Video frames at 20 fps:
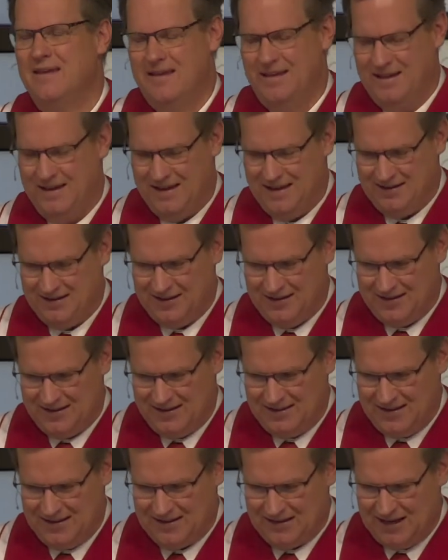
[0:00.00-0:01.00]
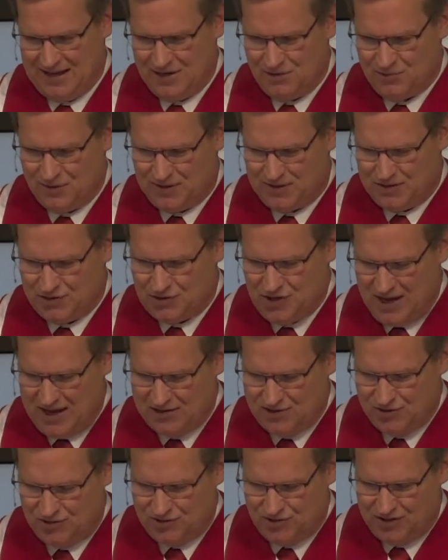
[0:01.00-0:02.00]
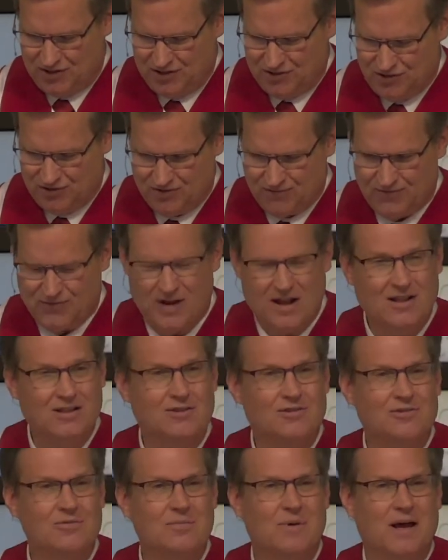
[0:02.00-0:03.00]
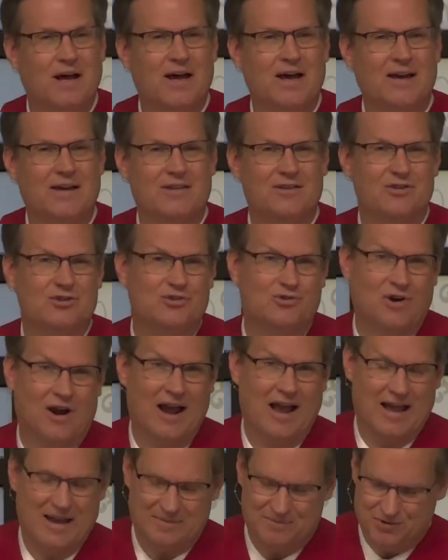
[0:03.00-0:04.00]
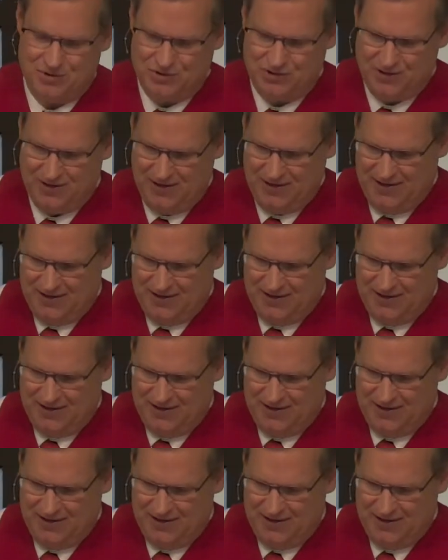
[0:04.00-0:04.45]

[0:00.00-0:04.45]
and then later with the Sadducees, and followed by the scribes,